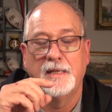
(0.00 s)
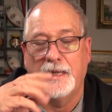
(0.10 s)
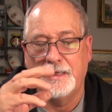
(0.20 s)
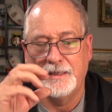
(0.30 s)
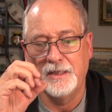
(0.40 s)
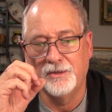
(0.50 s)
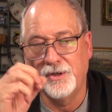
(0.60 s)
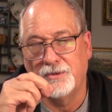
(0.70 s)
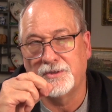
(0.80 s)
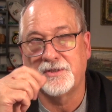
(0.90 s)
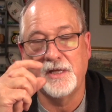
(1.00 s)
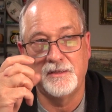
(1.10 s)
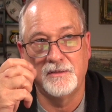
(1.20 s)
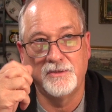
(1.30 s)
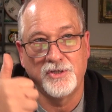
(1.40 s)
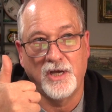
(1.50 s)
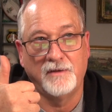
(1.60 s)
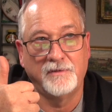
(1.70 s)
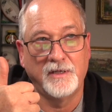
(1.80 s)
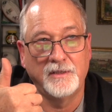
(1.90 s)
And you'll notice that
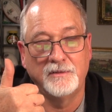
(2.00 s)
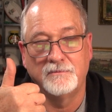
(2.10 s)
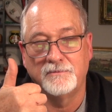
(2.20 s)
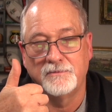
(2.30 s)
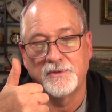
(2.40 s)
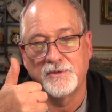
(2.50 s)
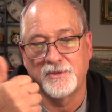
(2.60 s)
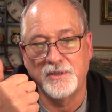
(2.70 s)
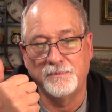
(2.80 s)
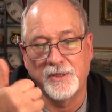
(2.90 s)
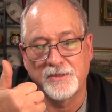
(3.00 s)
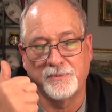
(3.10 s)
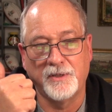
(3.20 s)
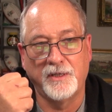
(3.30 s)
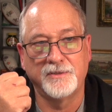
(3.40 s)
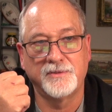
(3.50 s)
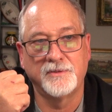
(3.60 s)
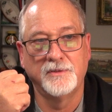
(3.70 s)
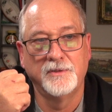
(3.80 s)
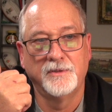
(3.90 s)
Java and C++
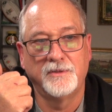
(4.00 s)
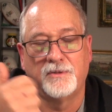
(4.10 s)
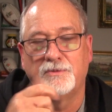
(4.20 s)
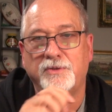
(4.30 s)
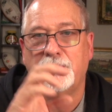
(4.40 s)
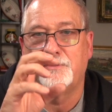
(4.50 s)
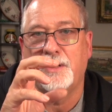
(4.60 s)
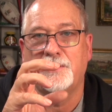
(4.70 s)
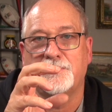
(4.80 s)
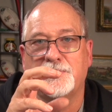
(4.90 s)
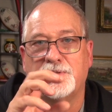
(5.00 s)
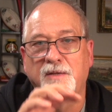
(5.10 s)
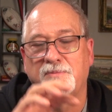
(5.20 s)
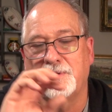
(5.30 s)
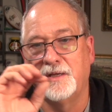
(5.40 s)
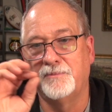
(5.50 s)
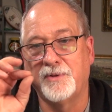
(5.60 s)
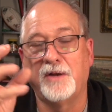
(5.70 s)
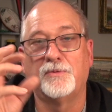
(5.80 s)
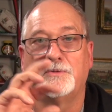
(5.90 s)
don't do iterators the same thing, but
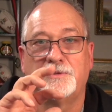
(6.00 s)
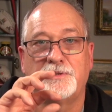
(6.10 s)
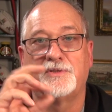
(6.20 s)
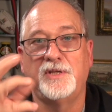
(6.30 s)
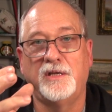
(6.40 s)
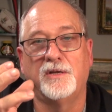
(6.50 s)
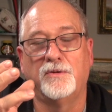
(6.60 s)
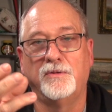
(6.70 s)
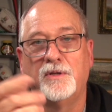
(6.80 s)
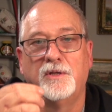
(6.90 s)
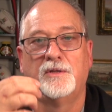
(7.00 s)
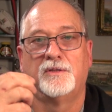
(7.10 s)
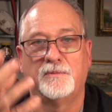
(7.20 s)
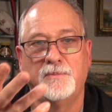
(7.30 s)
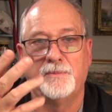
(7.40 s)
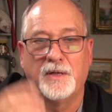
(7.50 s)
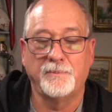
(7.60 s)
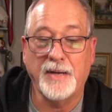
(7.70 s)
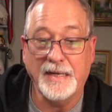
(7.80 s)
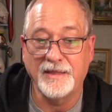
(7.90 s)
I wrote this C code to mimic
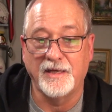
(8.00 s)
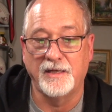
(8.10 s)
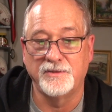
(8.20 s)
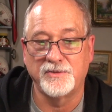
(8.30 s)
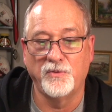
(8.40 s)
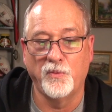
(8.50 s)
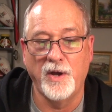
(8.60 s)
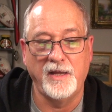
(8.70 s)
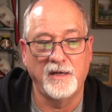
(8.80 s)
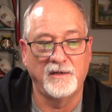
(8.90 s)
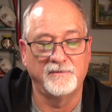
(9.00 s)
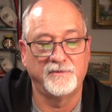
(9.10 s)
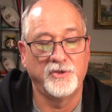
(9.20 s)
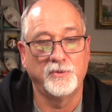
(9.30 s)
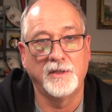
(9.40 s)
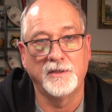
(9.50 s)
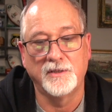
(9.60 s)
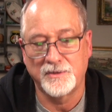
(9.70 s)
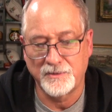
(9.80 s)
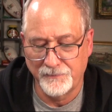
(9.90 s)
Python's way of doing
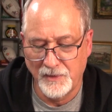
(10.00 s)
this.